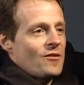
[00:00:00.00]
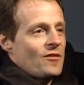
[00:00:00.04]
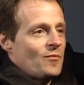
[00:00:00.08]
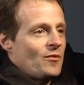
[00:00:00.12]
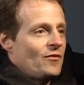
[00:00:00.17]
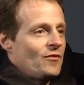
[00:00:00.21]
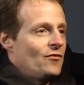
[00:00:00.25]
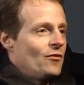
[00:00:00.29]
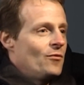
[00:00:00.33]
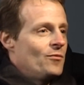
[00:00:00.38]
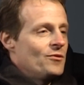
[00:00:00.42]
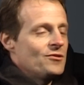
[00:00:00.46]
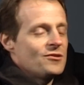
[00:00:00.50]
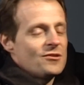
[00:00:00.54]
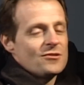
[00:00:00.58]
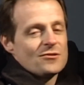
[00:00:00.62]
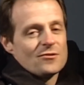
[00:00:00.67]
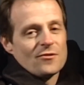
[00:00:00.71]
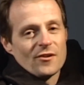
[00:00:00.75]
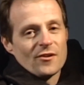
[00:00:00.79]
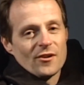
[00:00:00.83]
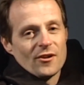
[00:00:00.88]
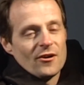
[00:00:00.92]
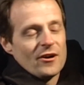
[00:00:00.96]
the performances or
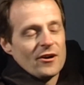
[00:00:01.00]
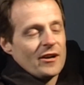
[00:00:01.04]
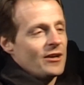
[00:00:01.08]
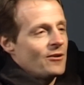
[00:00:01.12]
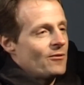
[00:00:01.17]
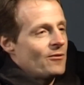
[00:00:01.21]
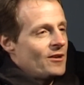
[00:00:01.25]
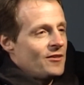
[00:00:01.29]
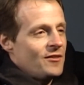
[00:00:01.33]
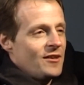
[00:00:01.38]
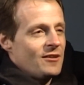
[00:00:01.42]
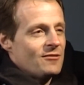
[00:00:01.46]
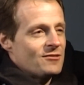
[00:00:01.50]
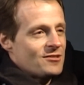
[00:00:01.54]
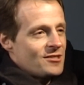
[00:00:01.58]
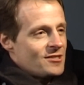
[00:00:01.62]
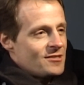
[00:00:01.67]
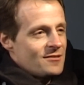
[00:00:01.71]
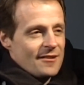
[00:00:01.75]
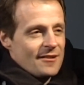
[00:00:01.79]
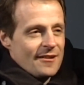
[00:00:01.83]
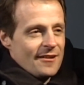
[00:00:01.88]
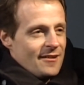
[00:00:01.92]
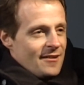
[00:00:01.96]
the lighting or anything. It's just
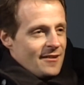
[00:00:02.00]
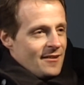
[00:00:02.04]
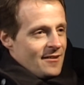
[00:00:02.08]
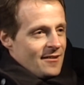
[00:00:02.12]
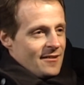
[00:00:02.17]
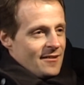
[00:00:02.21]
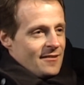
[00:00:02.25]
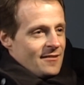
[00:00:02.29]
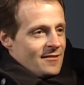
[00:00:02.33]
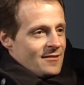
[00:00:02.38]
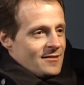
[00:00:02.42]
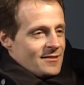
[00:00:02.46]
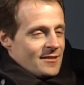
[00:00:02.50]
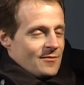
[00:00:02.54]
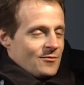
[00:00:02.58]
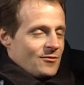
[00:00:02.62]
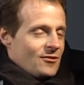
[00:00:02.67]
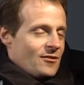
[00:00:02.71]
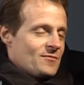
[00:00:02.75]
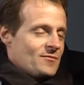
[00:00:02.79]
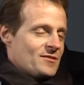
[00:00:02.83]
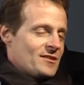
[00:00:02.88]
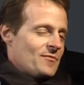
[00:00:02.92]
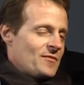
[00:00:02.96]

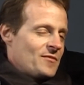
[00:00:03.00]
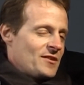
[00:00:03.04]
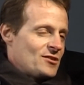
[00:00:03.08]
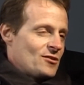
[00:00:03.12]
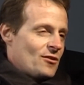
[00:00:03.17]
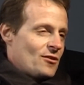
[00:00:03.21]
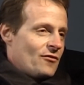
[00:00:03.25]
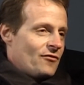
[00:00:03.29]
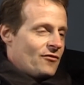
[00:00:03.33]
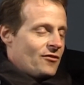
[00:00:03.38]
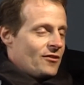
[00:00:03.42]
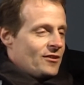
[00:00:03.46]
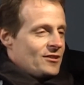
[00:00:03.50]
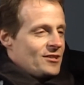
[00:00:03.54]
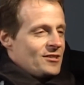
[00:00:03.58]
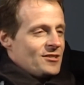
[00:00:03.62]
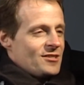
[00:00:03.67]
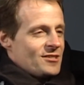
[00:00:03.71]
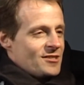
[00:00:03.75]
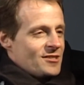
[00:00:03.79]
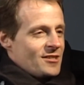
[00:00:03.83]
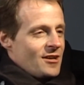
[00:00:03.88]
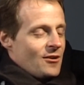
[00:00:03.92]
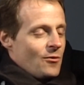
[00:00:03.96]
sometimes something's off and you
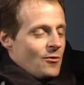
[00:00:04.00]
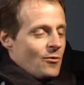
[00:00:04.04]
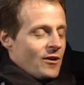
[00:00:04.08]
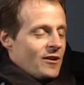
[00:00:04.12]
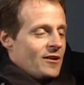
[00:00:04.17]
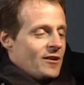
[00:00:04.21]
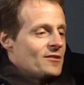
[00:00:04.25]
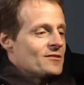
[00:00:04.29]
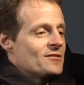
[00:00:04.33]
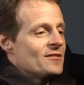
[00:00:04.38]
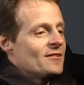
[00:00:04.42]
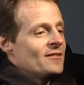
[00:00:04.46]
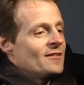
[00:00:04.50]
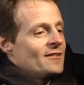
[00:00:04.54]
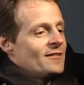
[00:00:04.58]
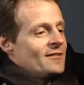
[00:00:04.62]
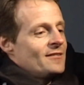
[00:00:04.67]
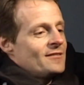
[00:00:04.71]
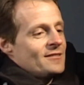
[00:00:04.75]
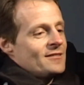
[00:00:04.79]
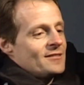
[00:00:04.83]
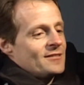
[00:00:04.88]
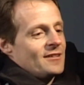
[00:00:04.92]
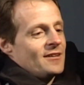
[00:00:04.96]
just don't know what it is.
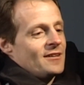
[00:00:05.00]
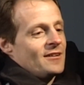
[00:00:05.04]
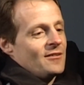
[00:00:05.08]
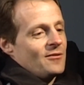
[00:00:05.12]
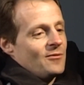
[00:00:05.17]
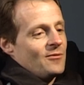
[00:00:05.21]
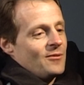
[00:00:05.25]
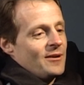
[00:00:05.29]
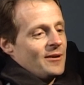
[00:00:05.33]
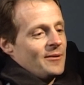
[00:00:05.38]
So